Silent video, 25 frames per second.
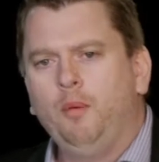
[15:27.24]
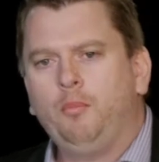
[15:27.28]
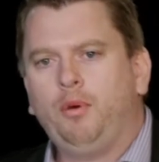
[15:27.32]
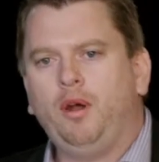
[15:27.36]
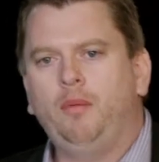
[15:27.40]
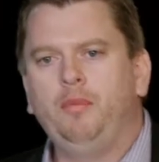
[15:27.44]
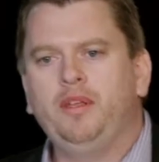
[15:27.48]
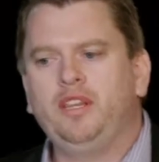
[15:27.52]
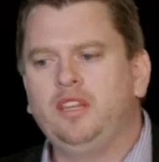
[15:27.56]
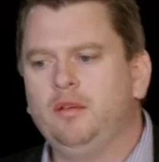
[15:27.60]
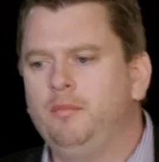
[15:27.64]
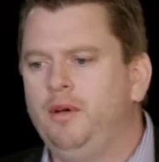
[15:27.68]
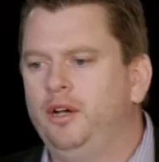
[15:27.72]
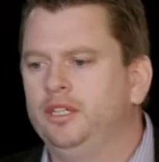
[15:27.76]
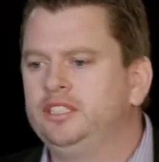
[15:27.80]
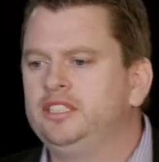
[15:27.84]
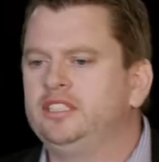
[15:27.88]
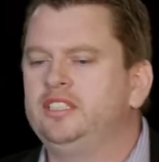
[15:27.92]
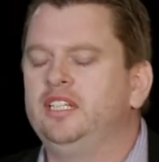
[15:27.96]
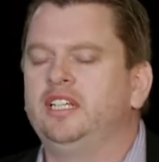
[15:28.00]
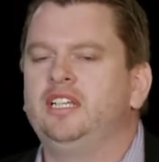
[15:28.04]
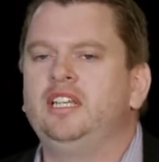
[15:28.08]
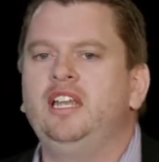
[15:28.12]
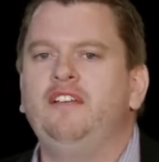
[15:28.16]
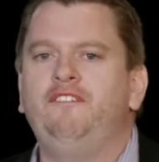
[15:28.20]
Probably the
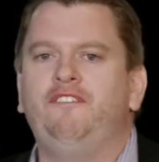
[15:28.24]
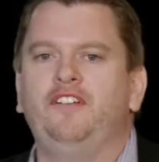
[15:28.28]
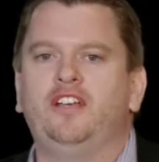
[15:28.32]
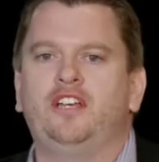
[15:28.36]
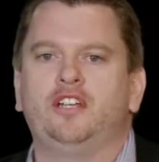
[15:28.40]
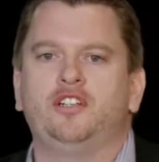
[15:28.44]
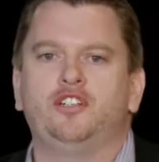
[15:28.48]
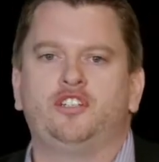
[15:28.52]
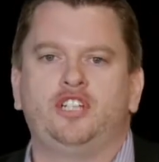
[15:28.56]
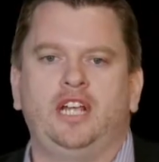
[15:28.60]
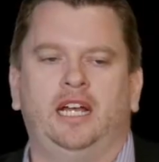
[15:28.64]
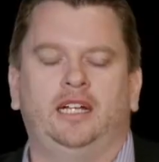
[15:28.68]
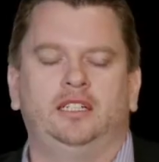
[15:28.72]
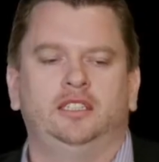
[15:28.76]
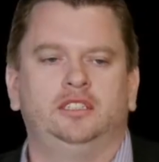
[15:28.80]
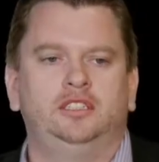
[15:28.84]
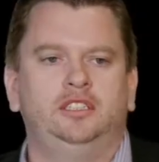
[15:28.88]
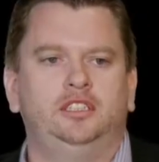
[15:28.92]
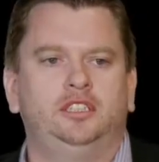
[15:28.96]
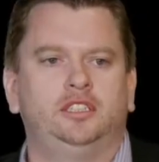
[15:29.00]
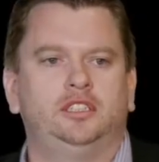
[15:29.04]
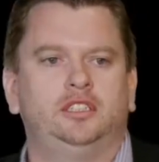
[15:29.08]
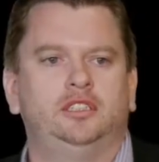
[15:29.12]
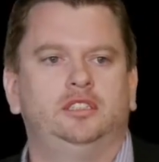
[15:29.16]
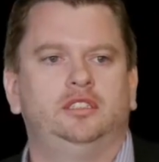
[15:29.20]
most significant
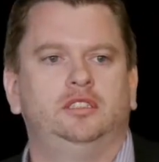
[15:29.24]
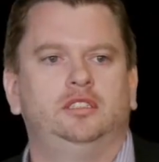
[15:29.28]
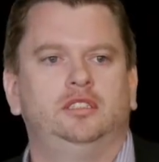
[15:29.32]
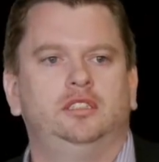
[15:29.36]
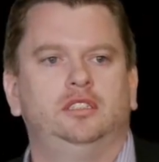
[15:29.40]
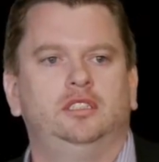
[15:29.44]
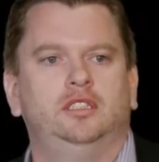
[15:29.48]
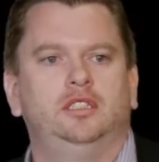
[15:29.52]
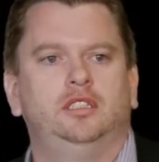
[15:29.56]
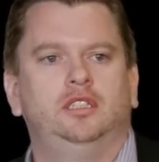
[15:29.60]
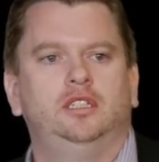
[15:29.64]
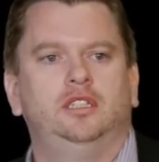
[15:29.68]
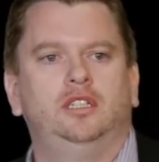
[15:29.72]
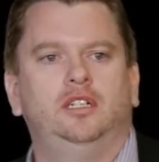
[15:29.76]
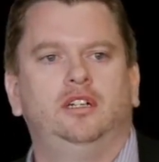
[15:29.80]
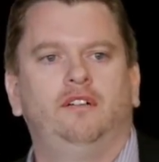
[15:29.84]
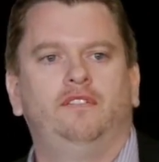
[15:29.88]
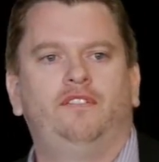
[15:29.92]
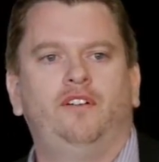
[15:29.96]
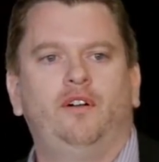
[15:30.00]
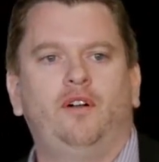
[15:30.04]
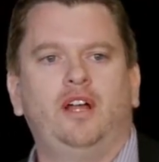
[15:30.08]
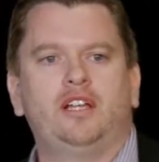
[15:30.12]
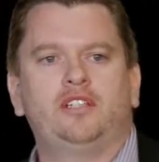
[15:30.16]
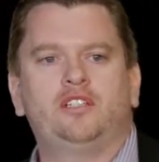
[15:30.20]
challenge
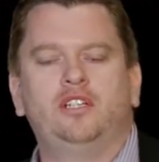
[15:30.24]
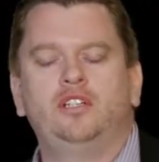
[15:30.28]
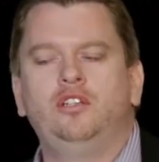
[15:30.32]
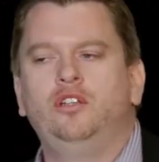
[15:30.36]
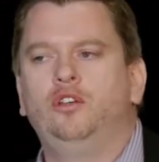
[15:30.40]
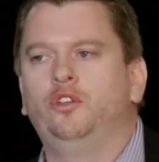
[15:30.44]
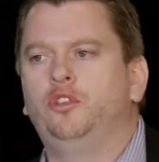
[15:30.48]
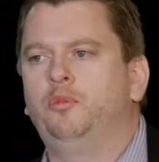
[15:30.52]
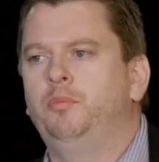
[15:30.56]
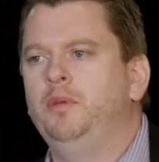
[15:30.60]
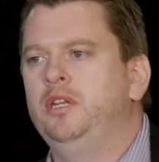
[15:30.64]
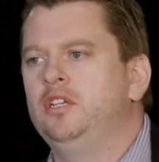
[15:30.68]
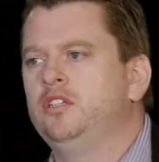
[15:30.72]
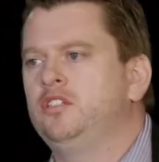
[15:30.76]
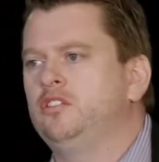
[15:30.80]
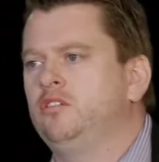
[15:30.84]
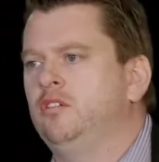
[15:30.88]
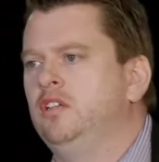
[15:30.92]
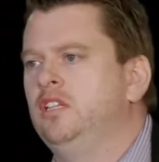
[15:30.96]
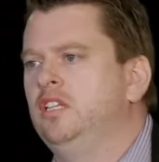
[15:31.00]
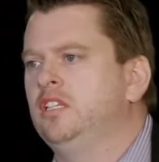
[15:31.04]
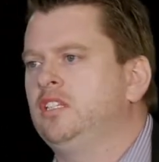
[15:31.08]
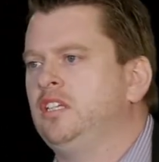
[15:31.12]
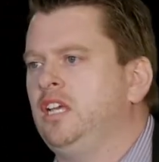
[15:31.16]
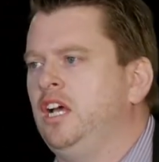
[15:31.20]
for us in youth
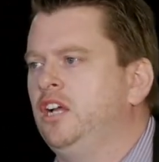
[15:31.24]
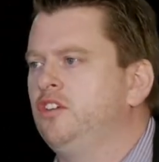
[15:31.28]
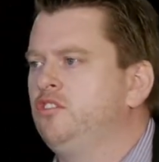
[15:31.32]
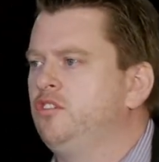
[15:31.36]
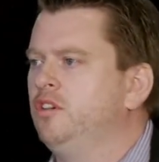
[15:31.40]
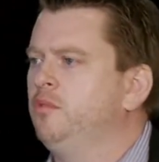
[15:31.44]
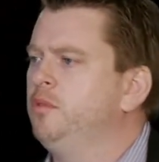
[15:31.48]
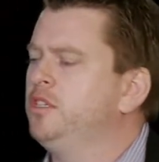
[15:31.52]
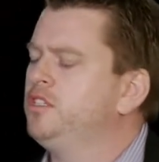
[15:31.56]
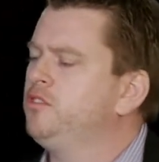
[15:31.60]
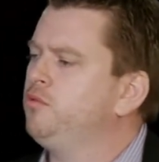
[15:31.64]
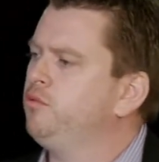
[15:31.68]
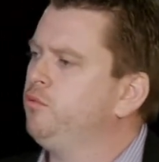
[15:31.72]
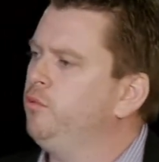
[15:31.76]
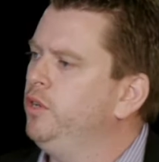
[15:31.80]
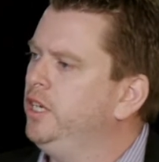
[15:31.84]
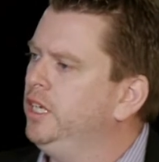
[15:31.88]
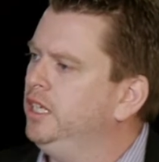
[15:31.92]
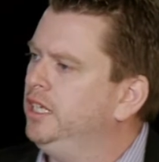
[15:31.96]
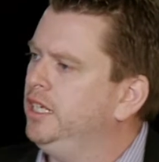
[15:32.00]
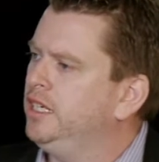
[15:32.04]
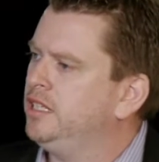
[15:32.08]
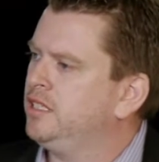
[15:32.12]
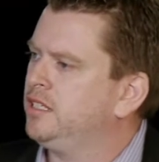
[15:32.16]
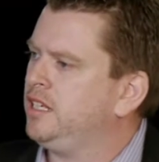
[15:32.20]
ministry in this country, which
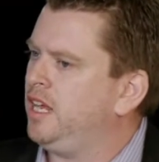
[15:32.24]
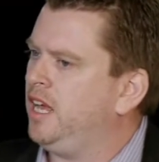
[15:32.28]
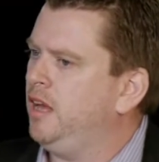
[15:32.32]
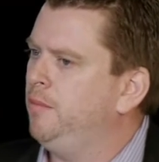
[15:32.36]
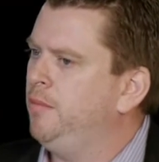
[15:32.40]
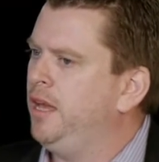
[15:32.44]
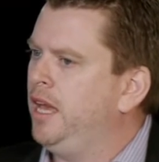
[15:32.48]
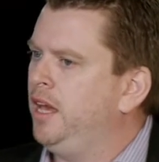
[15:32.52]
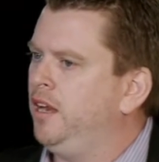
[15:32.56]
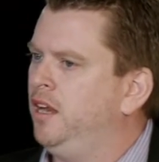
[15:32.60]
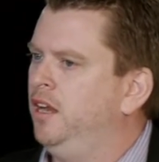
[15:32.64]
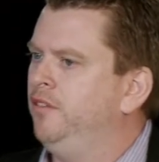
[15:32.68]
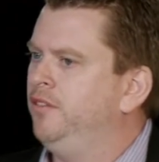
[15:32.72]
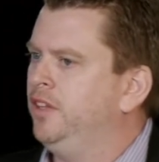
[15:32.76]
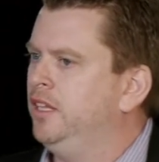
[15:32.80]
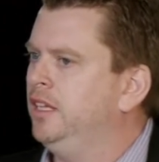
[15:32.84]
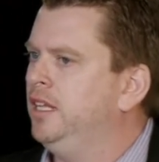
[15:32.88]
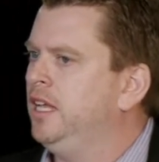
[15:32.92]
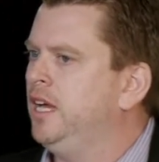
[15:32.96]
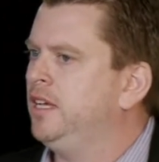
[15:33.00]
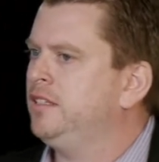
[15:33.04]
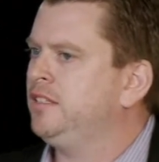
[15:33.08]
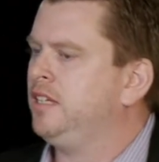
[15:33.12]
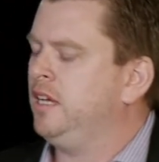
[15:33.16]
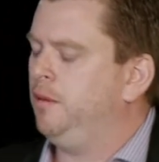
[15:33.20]
really has come out over the
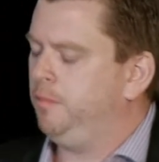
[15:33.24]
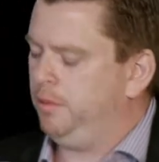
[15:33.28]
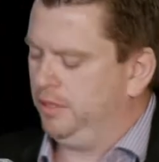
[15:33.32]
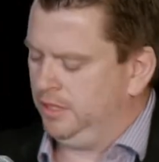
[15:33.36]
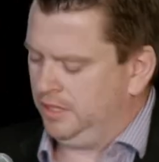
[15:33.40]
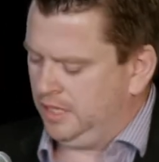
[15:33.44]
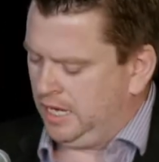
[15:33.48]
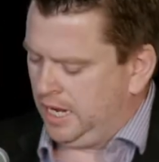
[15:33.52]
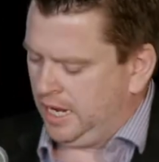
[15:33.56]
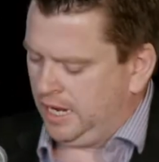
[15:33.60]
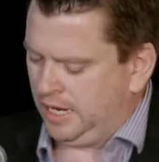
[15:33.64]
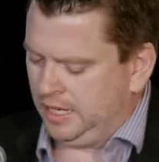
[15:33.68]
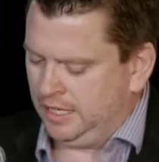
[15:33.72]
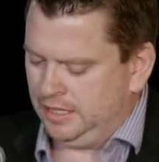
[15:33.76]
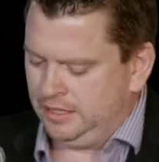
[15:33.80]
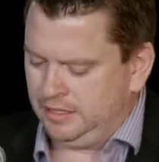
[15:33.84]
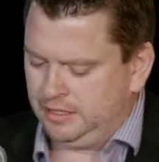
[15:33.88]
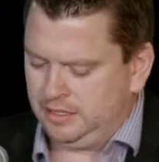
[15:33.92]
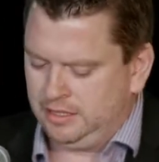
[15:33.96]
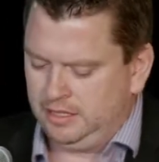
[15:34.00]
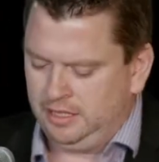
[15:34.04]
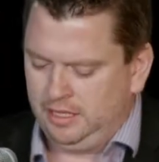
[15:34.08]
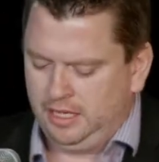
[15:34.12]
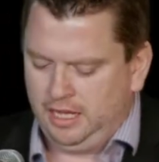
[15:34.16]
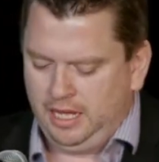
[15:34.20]
last couple of
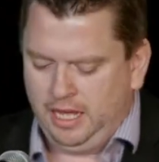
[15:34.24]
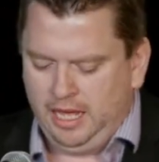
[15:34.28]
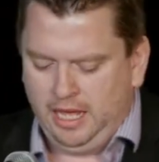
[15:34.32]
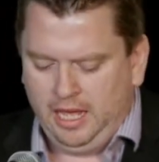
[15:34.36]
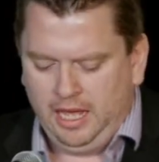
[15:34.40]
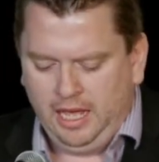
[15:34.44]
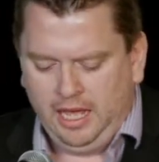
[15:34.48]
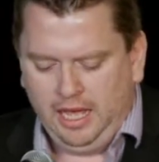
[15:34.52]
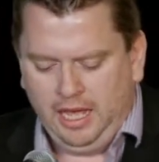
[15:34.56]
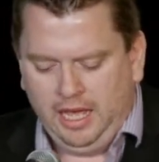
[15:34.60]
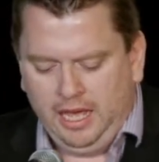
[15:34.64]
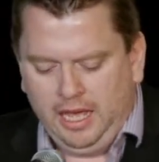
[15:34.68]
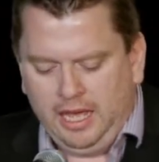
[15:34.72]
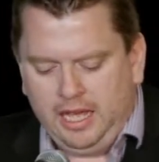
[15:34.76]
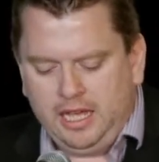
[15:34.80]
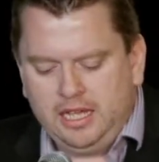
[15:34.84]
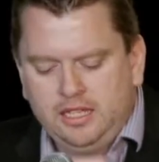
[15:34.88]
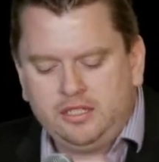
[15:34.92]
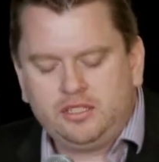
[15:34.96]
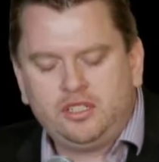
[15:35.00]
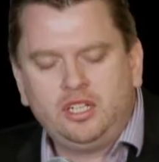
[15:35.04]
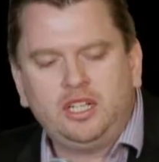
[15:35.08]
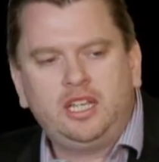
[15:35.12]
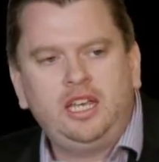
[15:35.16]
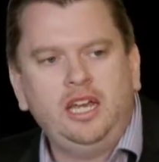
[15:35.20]
days,
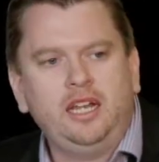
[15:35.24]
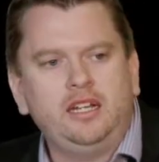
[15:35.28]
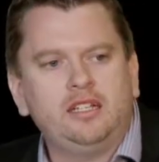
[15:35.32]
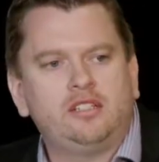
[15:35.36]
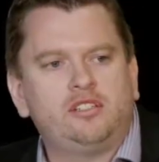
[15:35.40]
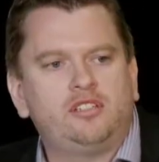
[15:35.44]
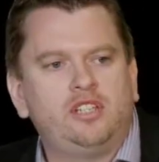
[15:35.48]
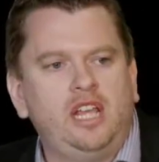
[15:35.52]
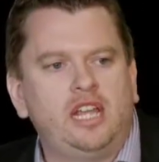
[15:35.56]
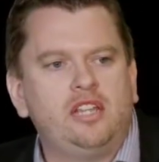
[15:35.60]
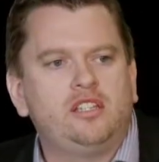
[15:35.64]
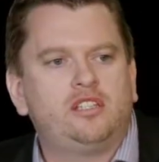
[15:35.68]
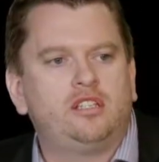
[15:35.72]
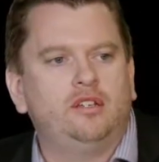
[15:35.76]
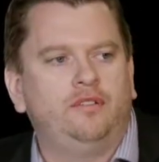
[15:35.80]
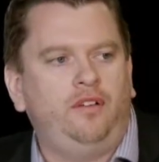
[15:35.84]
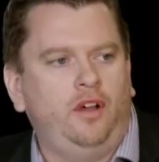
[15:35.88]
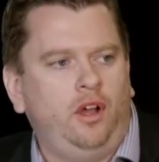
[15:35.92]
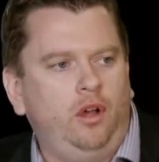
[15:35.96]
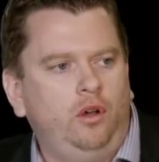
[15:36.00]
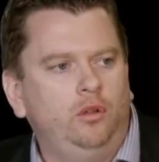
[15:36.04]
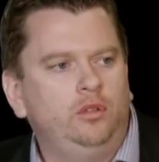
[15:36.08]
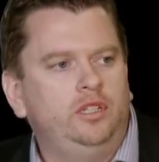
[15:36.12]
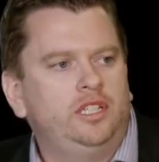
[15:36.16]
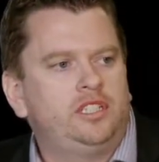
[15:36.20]
is to get a sense of
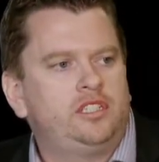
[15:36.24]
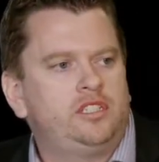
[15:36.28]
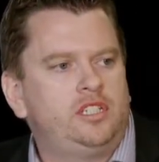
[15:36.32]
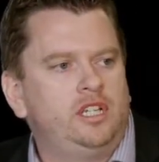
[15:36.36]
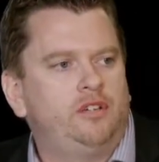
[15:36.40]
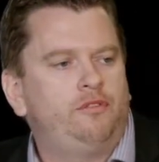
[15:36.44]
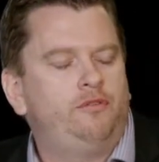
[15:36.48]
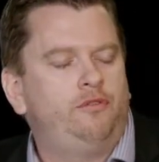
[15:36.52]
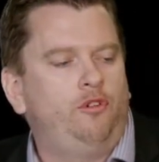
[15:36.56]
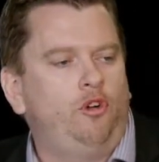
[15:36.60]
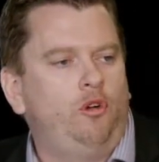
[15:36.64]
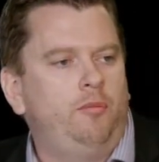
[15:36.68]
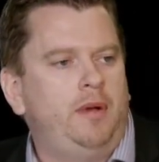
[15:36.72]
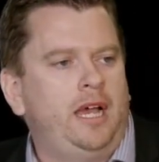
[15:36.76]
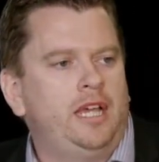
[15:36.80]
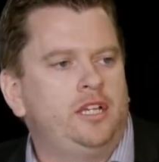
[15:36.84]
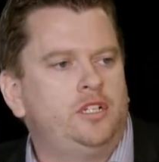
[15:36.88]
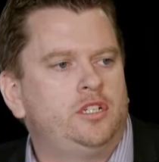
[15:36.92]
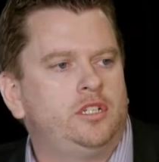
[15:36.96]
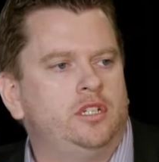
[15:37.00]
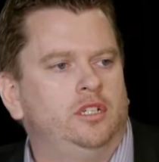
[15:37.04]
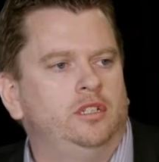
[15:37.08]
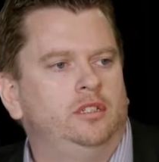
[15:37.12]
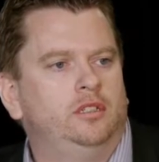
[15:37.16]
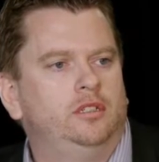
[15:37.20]
holistic
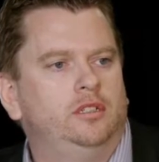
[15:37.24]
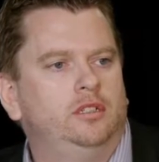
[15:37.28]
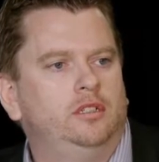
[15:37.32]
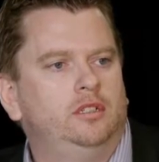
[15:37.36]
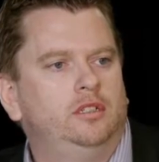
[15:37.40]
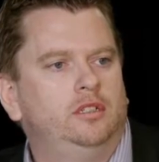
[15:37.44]
formation.